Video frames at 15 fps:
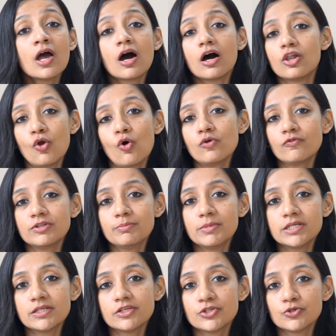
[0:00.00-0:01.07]
Along with
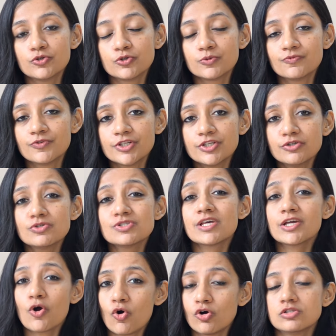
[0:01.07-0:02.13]
making YouTube videos,
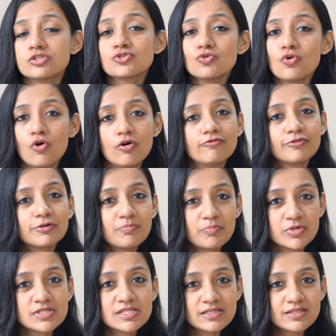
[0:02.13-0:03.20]
I also offer
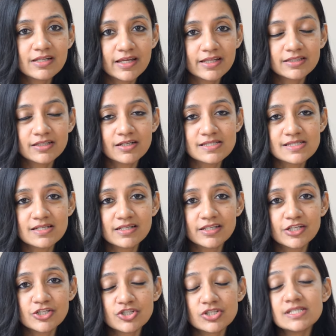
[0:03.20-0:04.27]
personal health
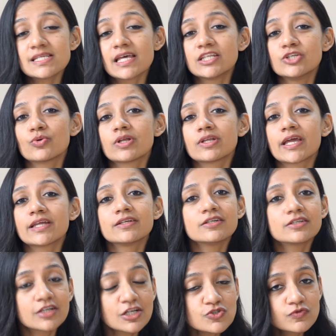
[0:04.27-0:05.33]
consultations and you can get
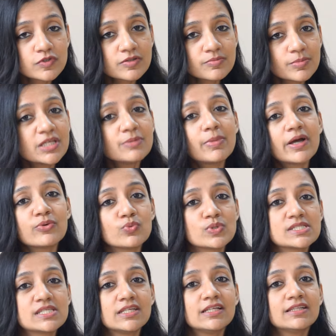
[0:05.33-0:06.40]
in touch with me by
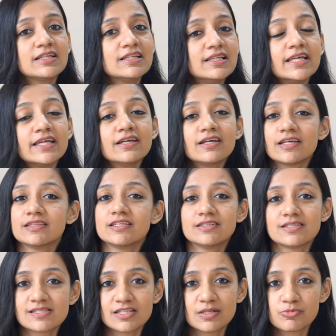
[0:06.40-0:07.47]
visiting the link in the
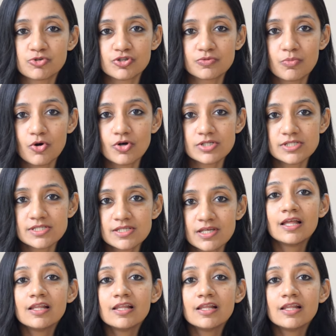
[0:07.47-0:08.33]
description box.